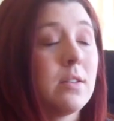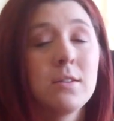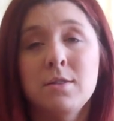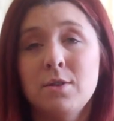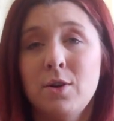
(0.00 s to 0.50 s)

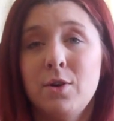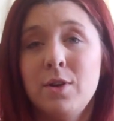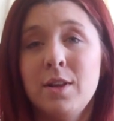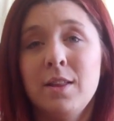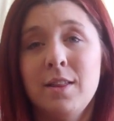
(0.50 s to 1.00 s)
So
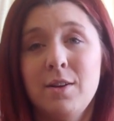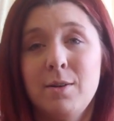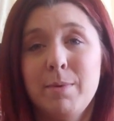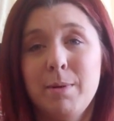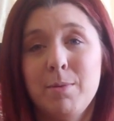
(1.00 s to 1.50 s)
there
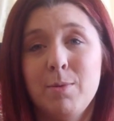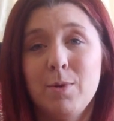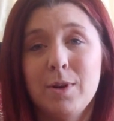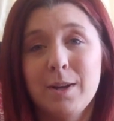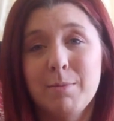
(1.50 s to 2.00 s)
are people
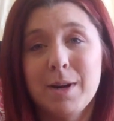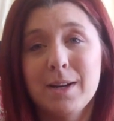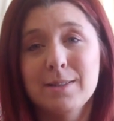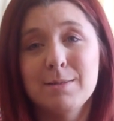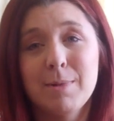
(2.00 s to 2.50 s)
walking
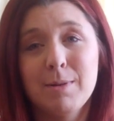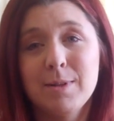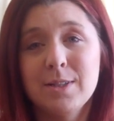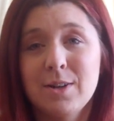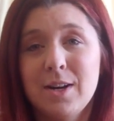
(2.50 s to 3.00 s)
past my
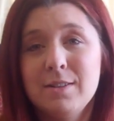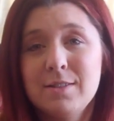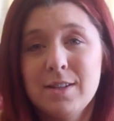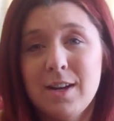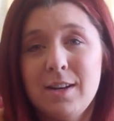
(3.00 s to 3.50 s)
window
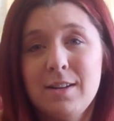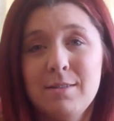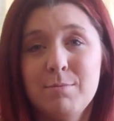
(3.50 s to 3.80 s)
outside,